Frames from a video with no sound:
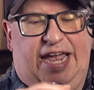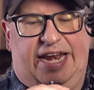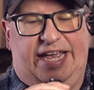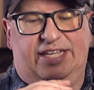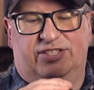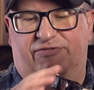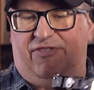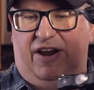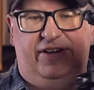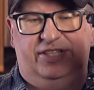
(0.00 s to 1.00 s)
It is
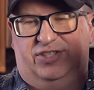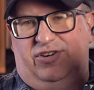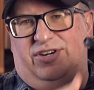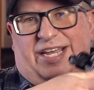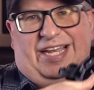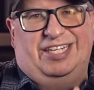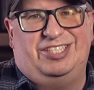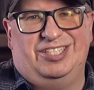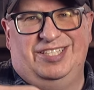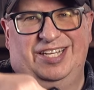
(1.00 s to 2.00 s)
very sturdy.
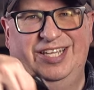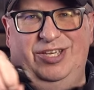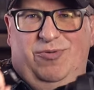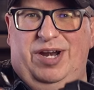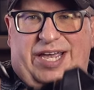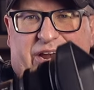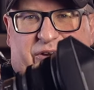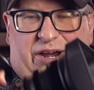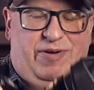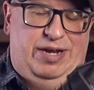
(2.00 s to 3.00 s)
It's just nothing you wanna
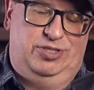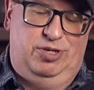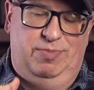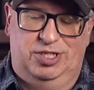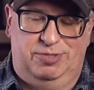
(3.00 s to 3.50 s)
carry around too